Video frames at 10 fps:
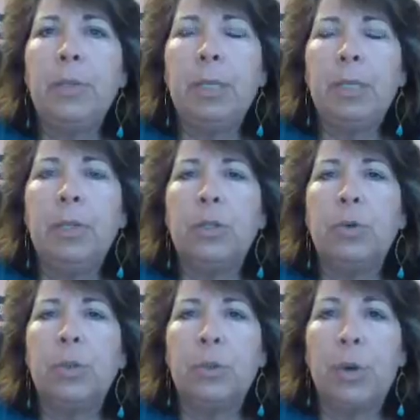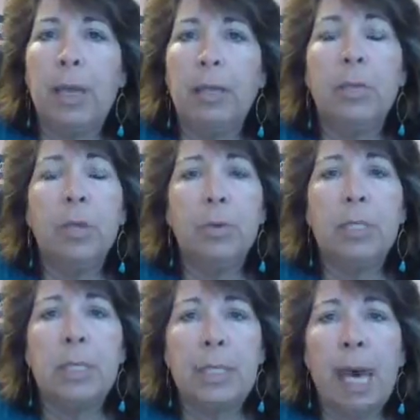signature strengths,
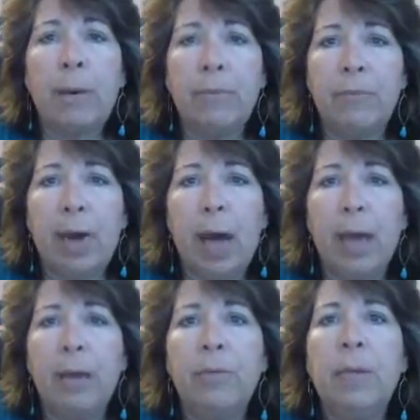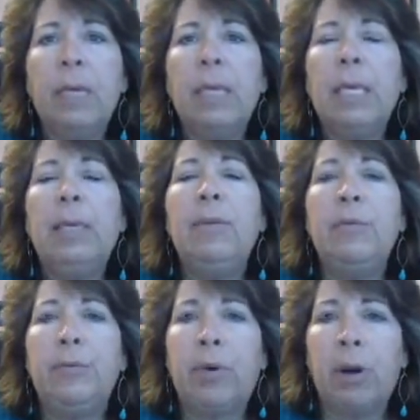those top 5,
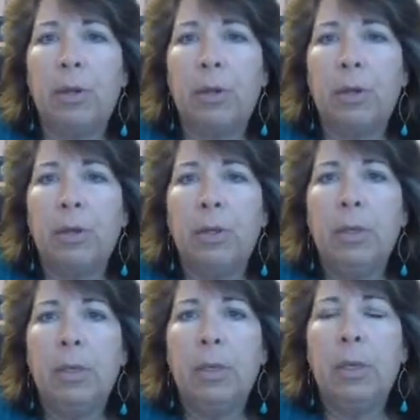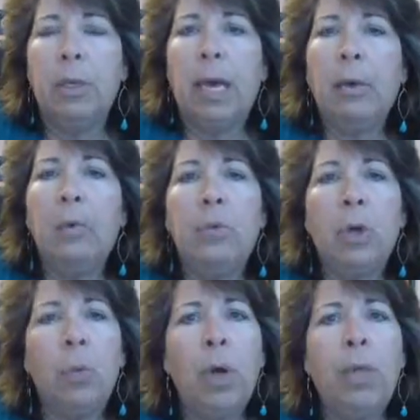even farther. I
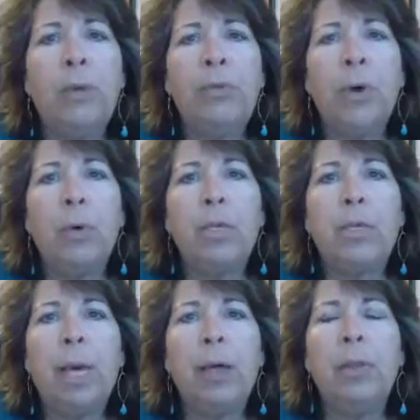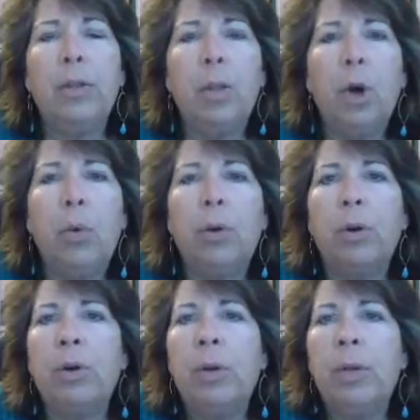don't want you to focus on the
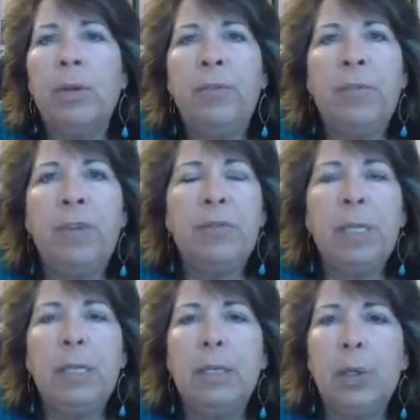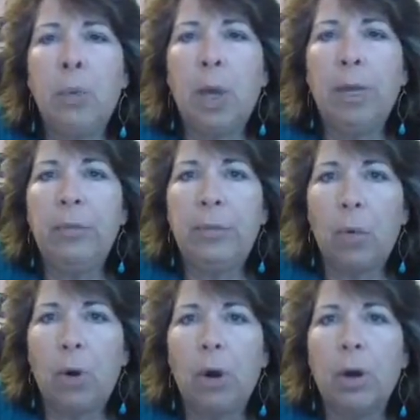lower 15 to
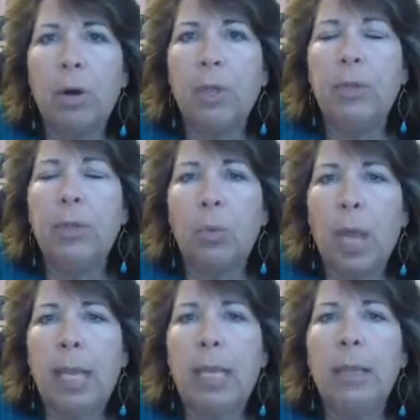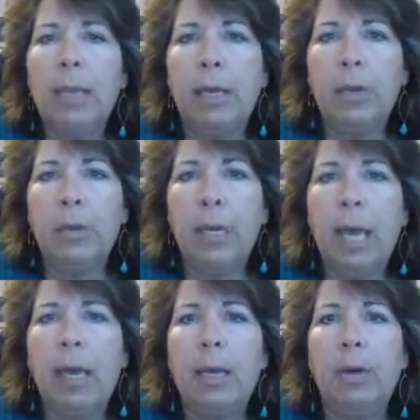24 in the ranking that you'll
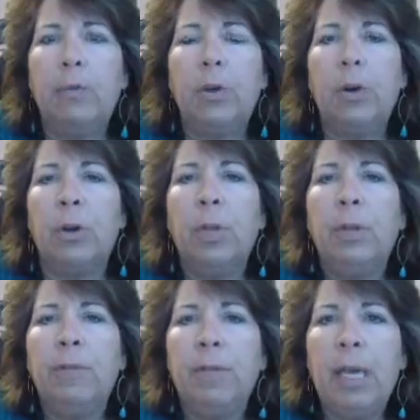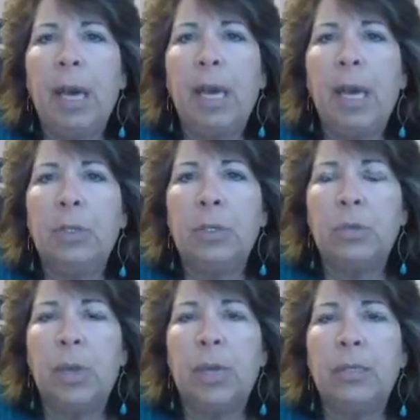get of your VIA
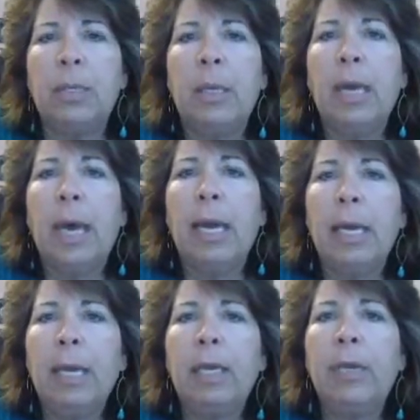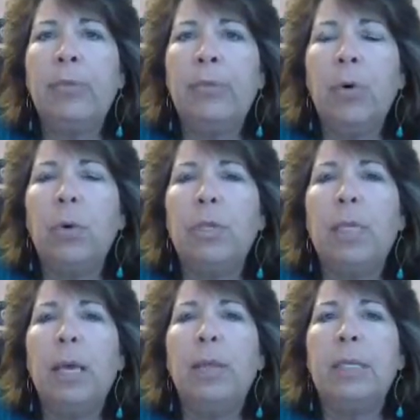strengths. I'd like you to focus
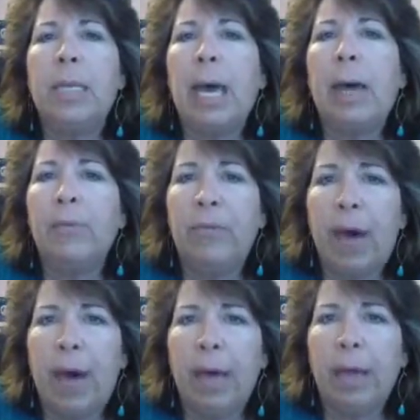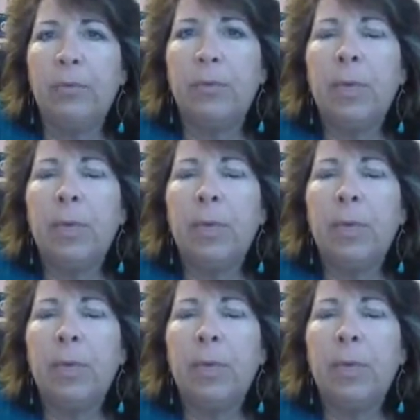on the top 5